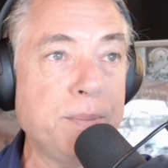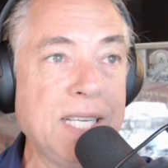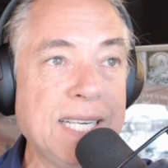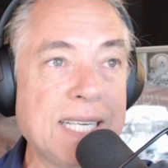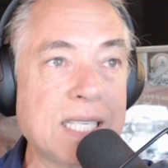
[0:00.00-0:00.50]

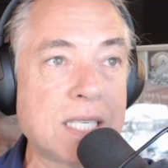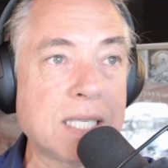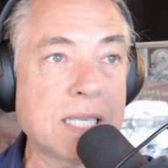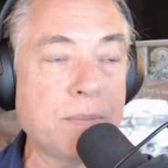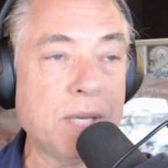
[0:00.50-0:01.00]
meaning is not
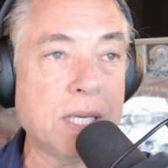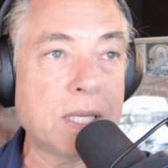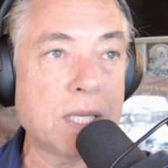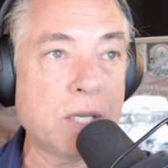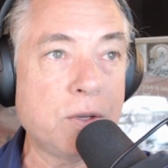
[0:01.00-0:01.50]
something
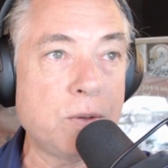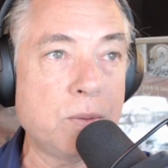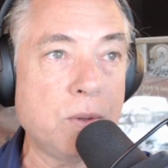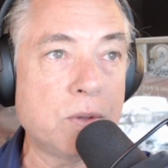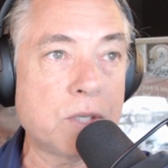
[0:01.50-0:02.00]
that
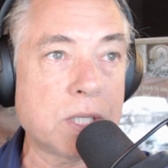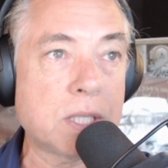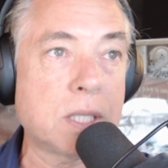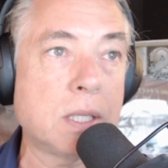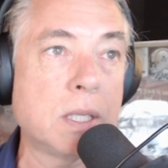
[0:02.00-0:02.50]
you just